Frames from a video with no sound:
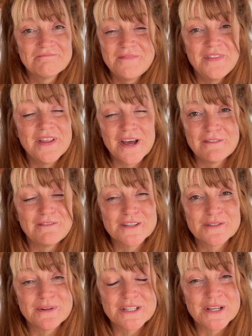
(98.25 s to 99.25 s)
None of
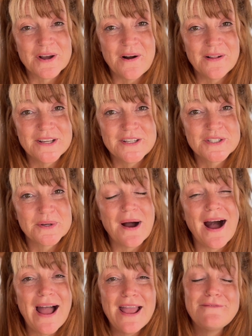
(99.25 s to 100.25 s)
us went to college. So
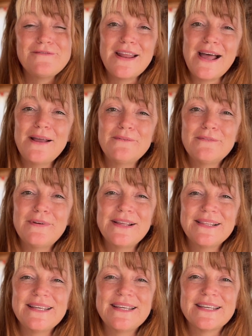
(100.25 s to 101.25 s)
I have not
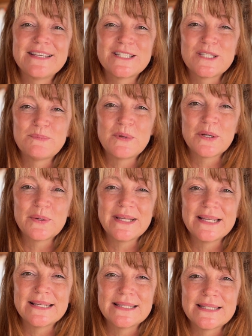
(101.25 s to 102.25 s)
really
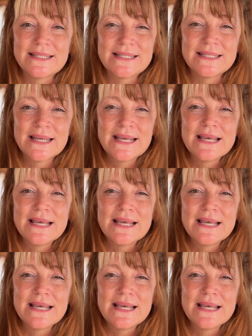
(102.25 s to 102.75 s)
experienced